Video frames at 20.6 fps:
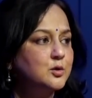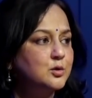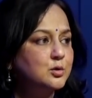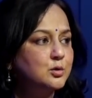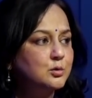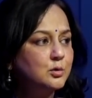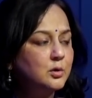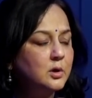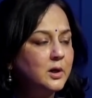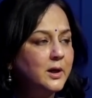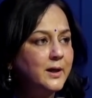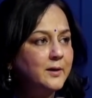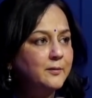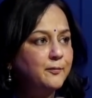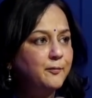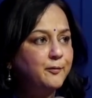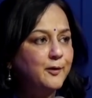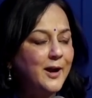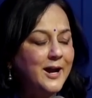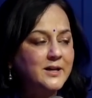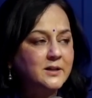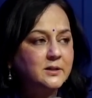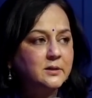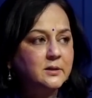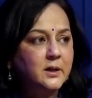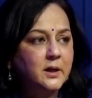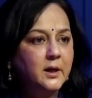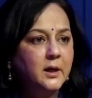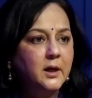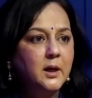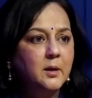truly
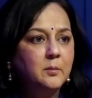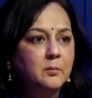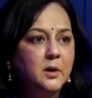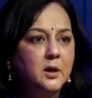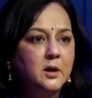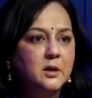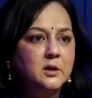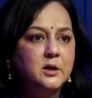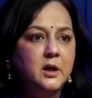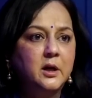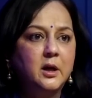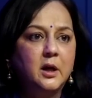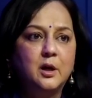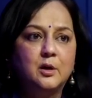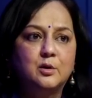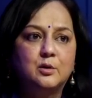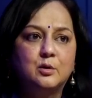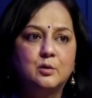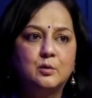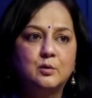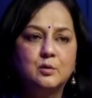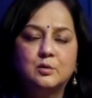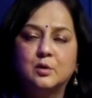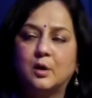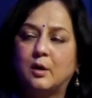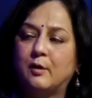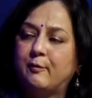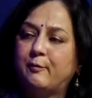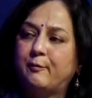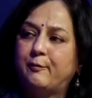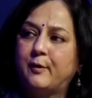frightening emerging issues
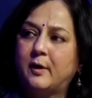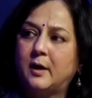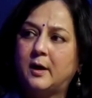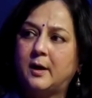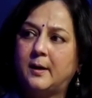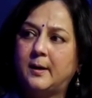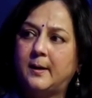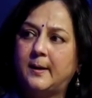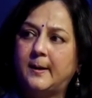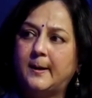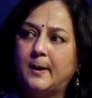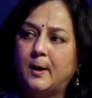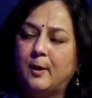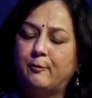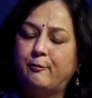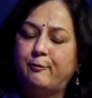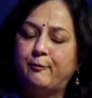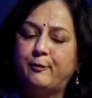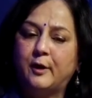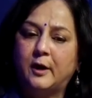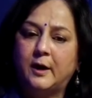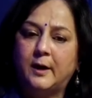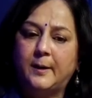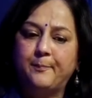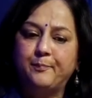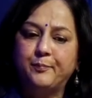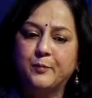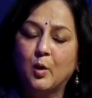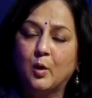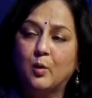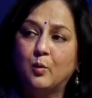of
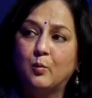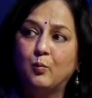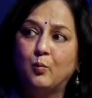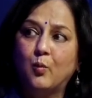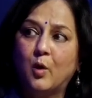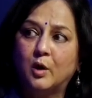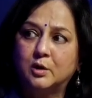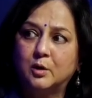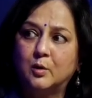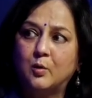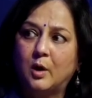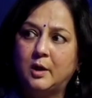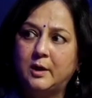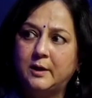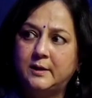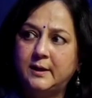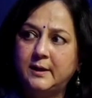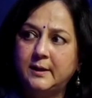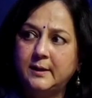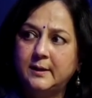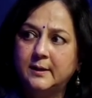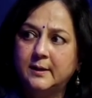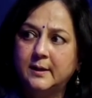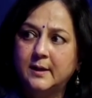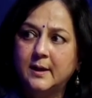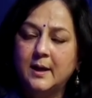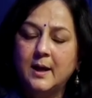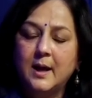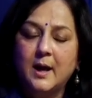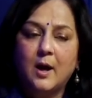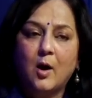water quality
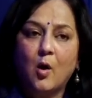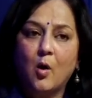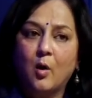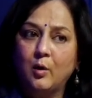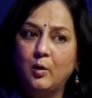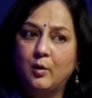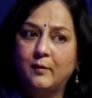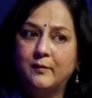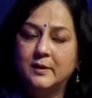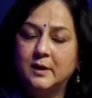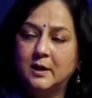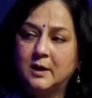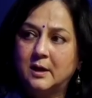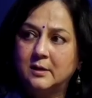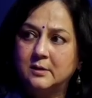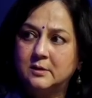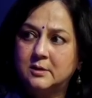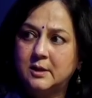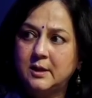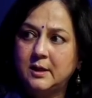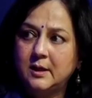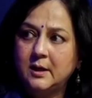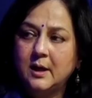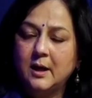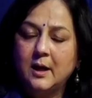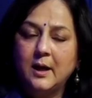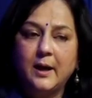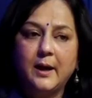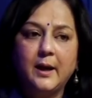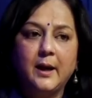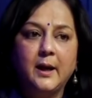all over the country.
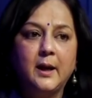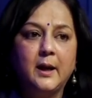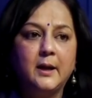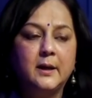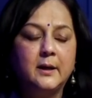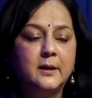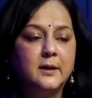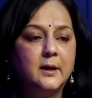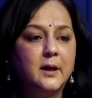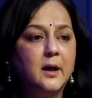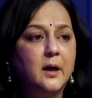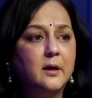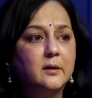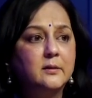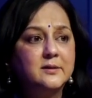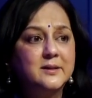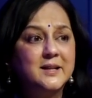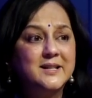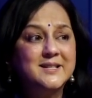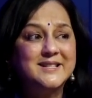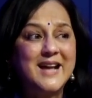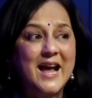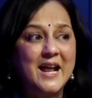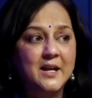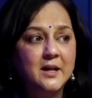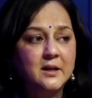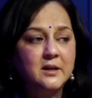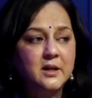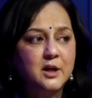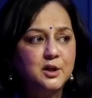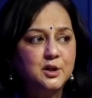And the
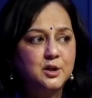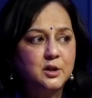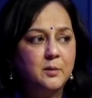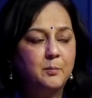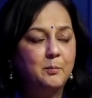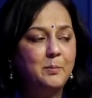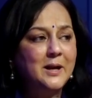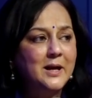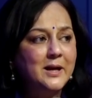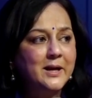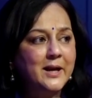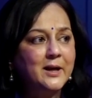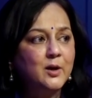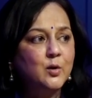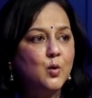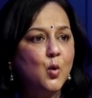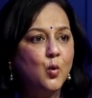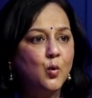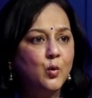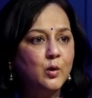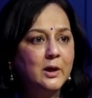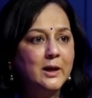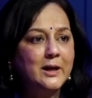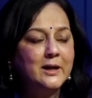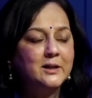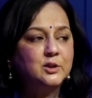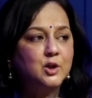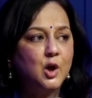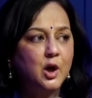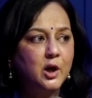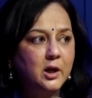sanitation, building
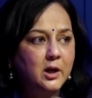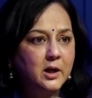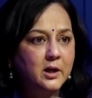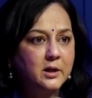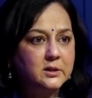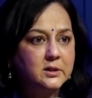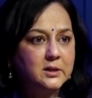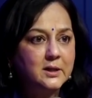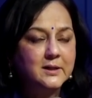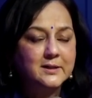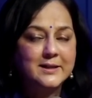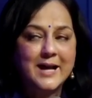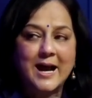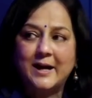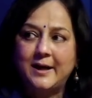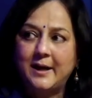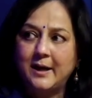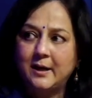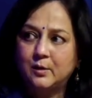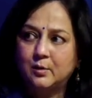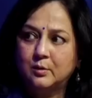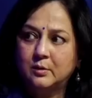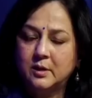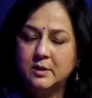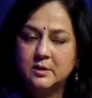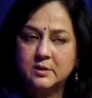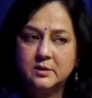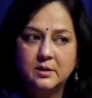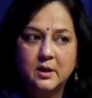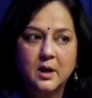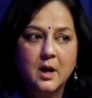only toilets, is adding to
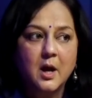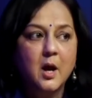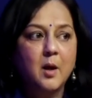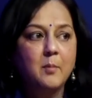this